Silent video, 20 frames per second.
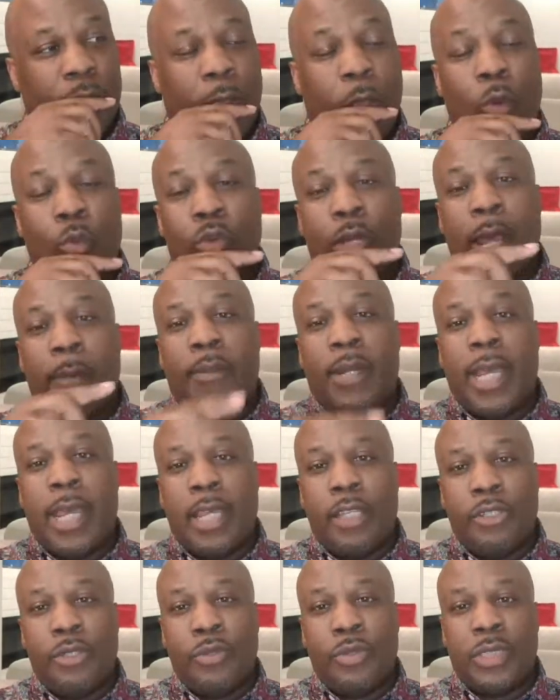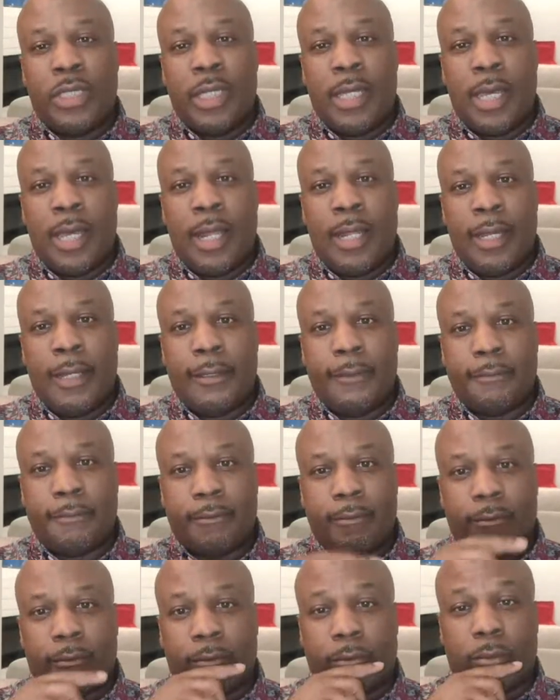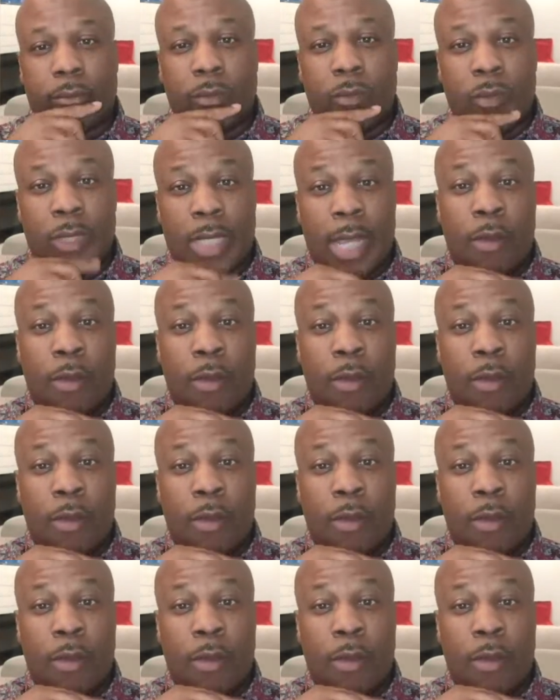And see, when they played